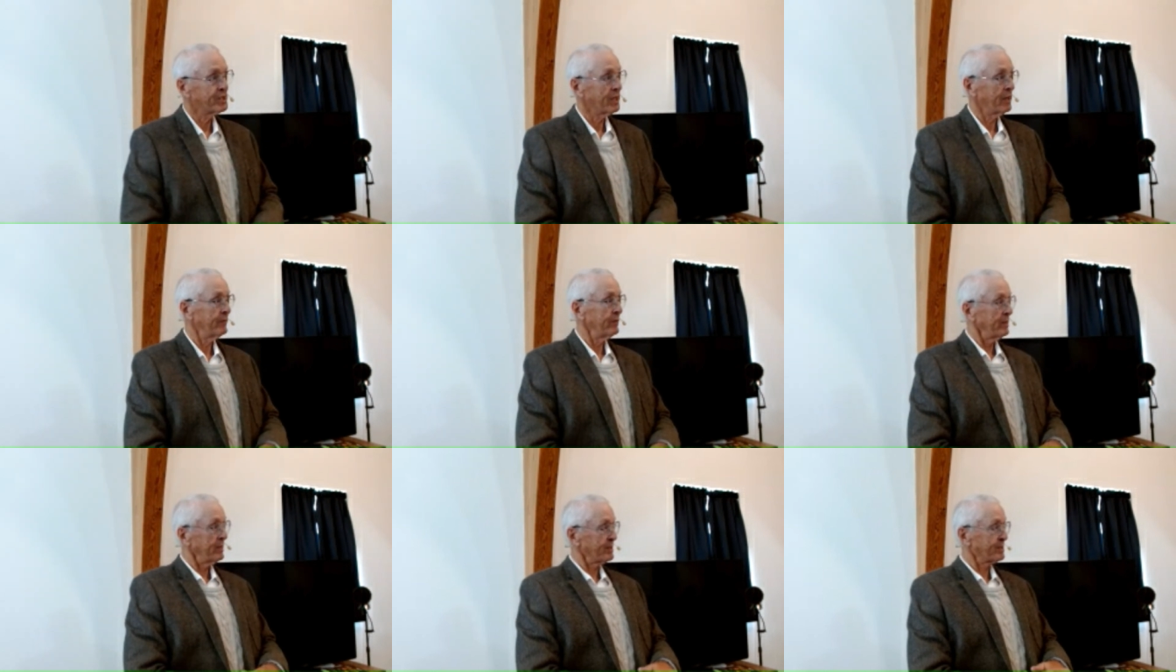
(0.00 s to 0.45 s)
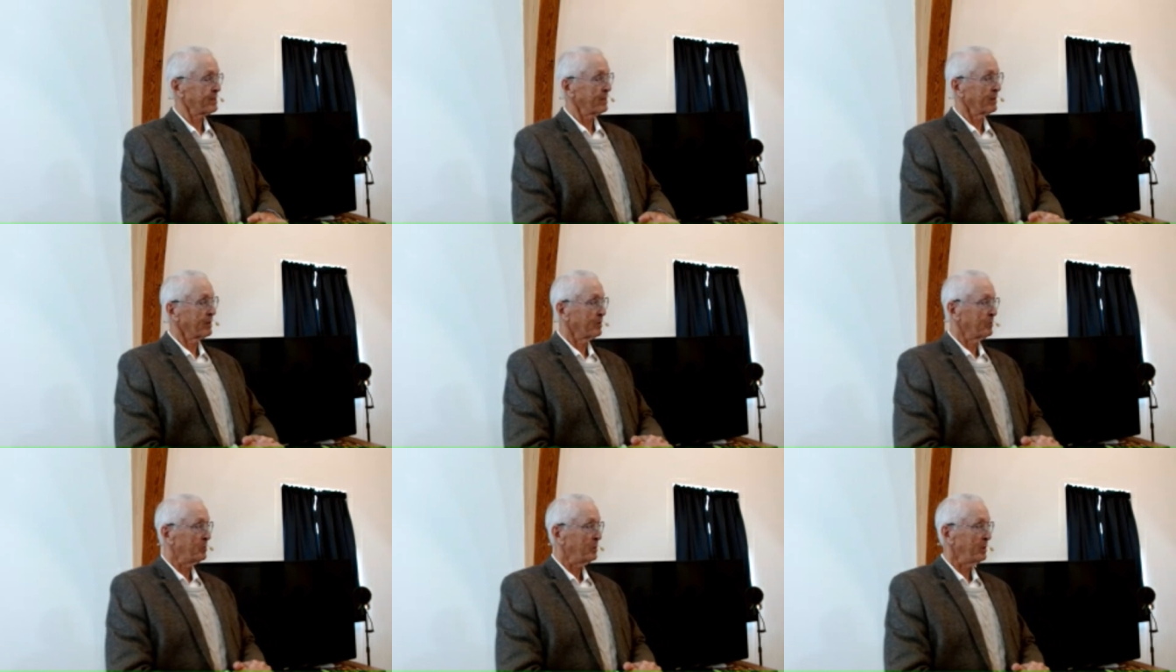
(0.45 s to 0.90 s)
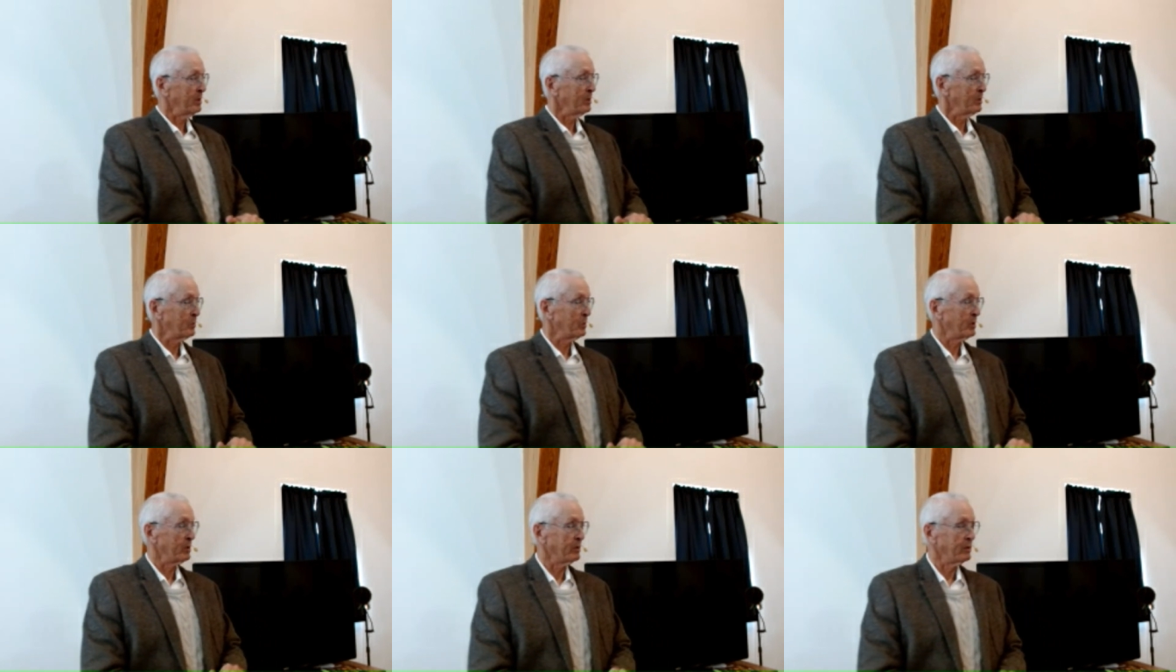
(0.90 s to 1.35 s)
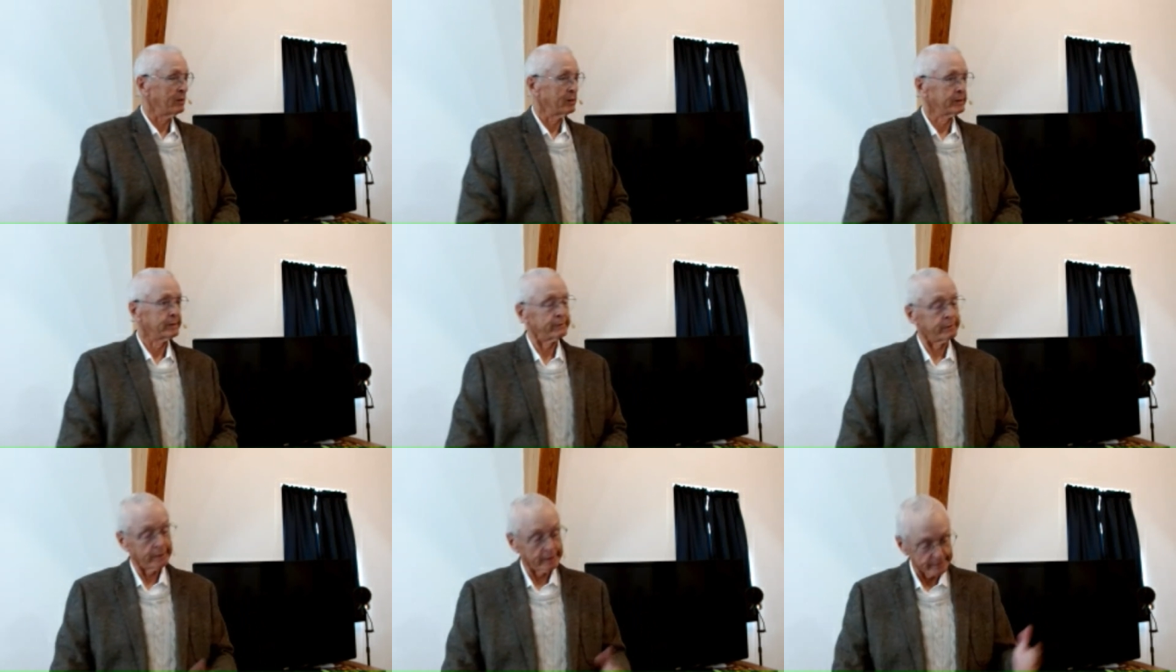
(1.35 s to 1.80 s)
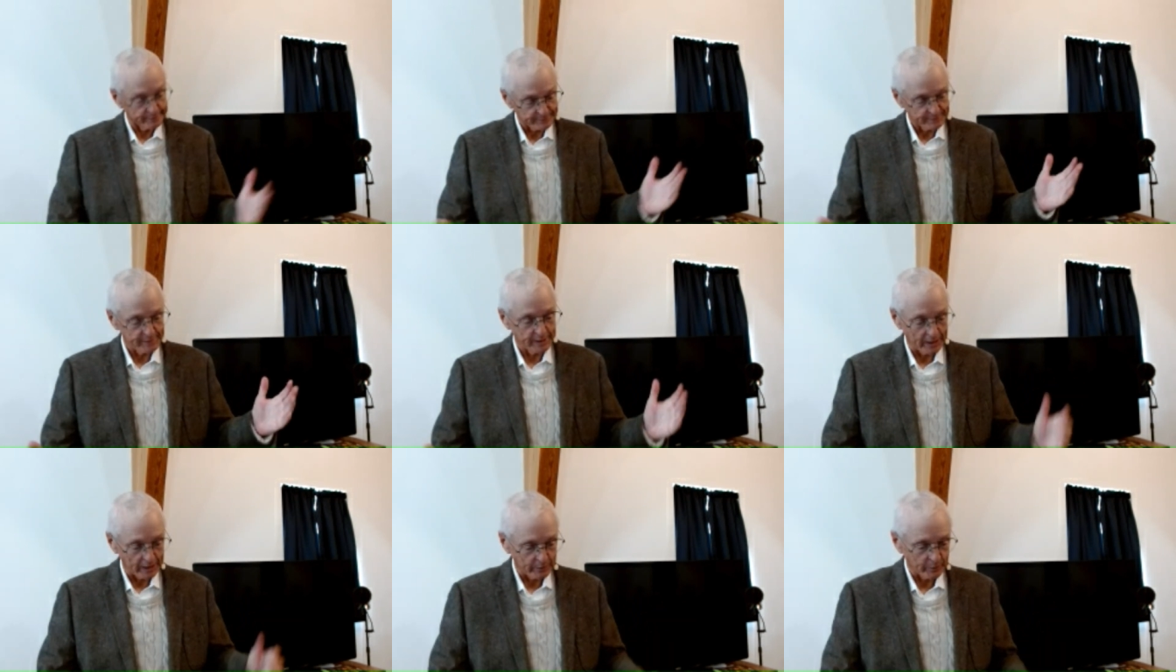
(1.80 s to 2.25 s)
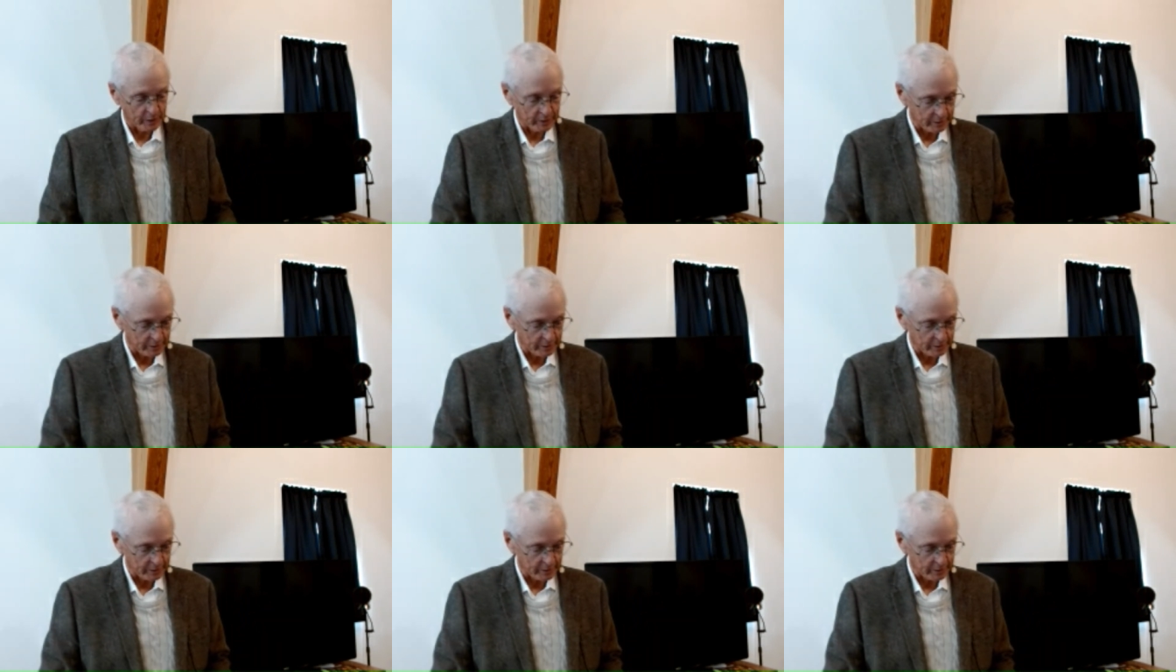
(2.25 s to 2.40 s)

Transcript: have an encyclopedia with you. Well, yeah, we